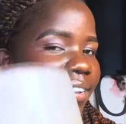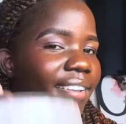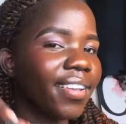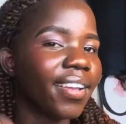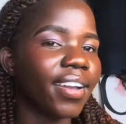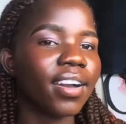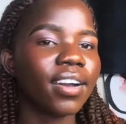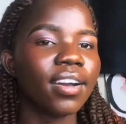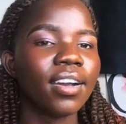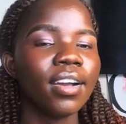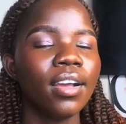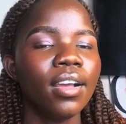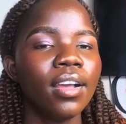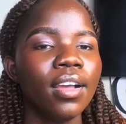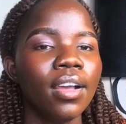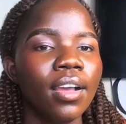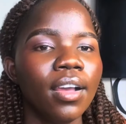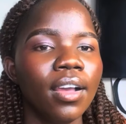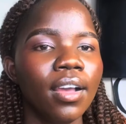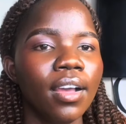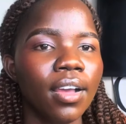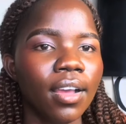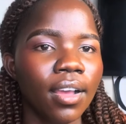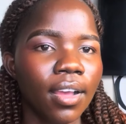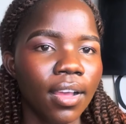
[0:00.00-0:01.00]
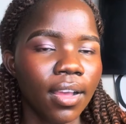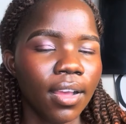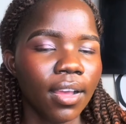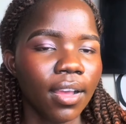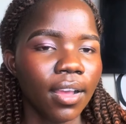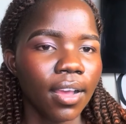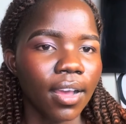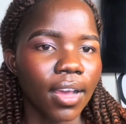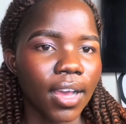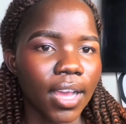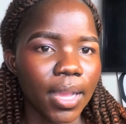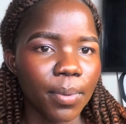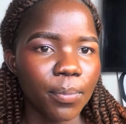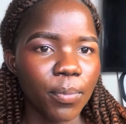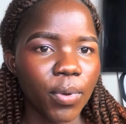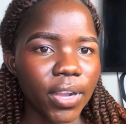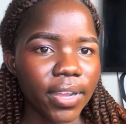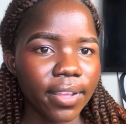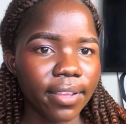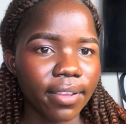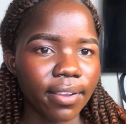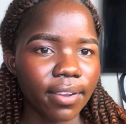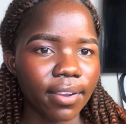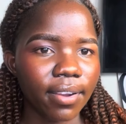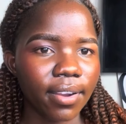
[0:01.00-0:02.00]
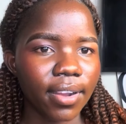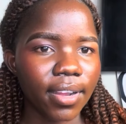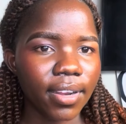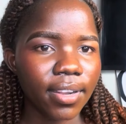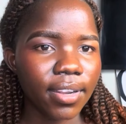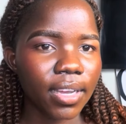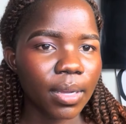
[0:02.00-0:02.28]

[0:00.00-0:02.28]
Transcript: yeah, I'm working hard.